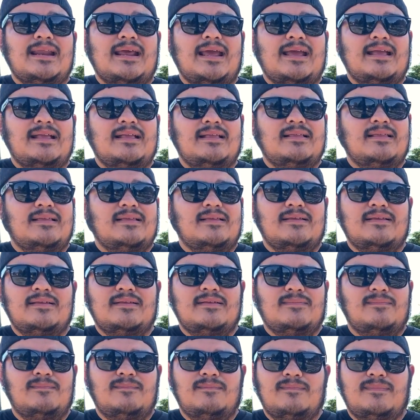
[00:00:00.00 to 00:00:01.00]
and
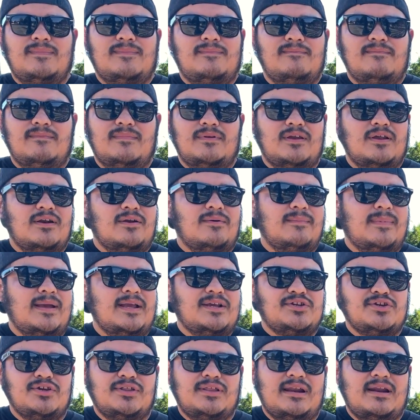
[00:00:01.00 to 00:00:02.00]

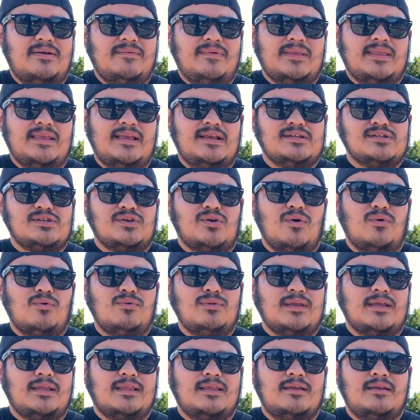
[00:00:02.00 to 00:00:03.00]
make sure that everything's
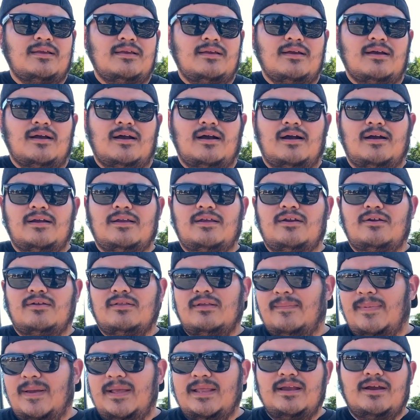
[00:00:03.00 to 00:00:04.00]
golden,
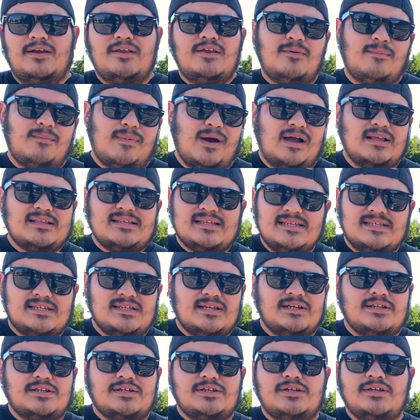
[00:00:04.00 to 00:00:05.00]
depending on your mods and
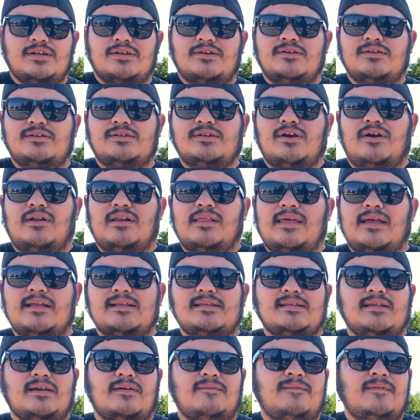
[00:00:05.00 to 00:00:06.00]
such, so all of that
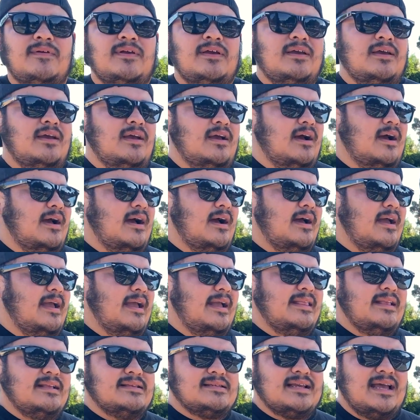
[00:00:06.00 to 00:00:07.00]
stuff.
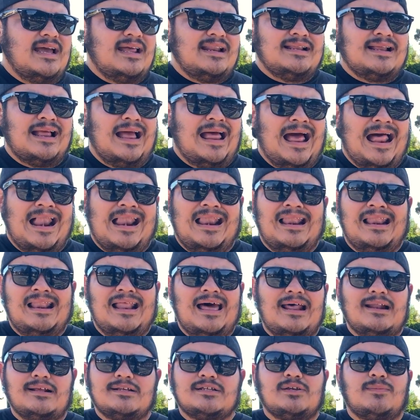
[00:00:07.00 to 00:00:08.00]
And it's got a
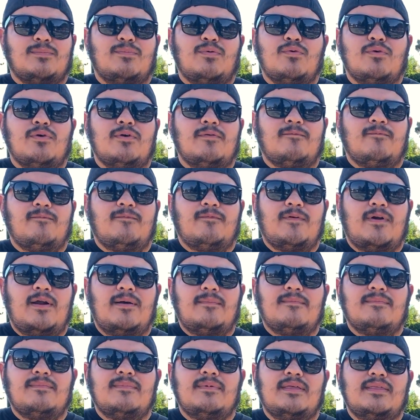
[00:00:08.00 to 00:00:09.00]
lot of support
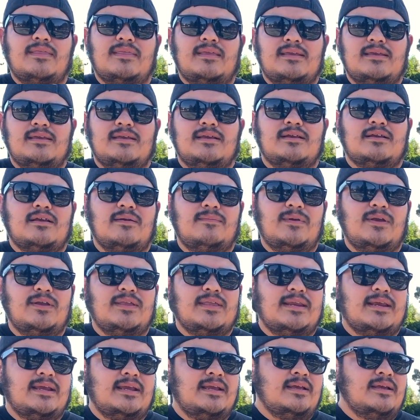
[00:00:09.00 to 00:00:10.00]
from the
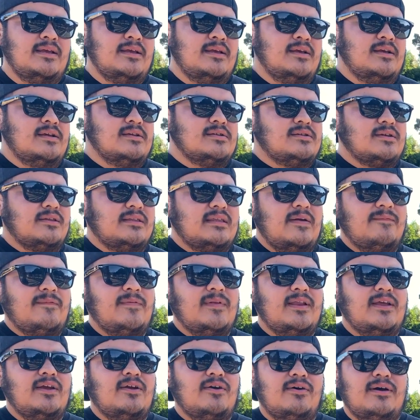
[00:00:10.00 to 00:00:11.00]
community, so
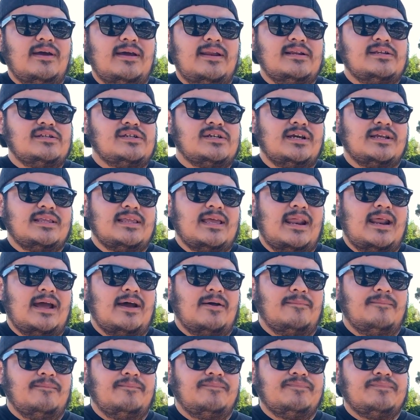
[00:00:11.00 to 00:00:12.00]
definitely go ahead and check that
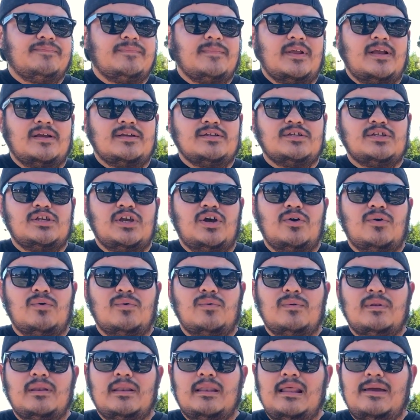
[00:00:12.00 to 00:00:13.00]
out.
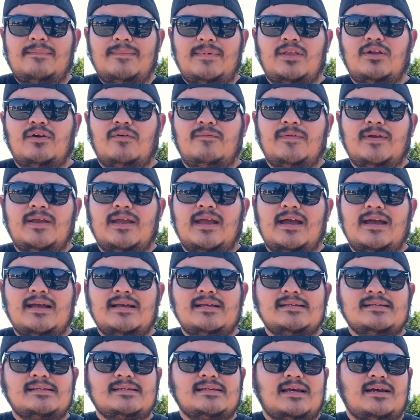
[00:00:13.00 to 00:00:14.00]
So let me know if you
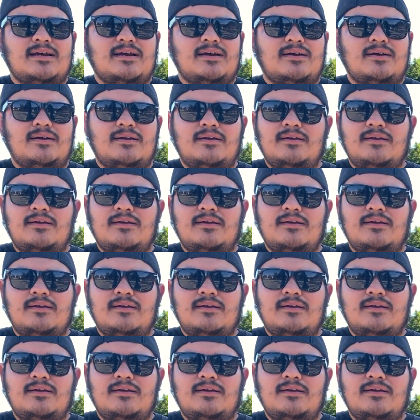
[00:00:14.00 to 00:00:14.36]
guys are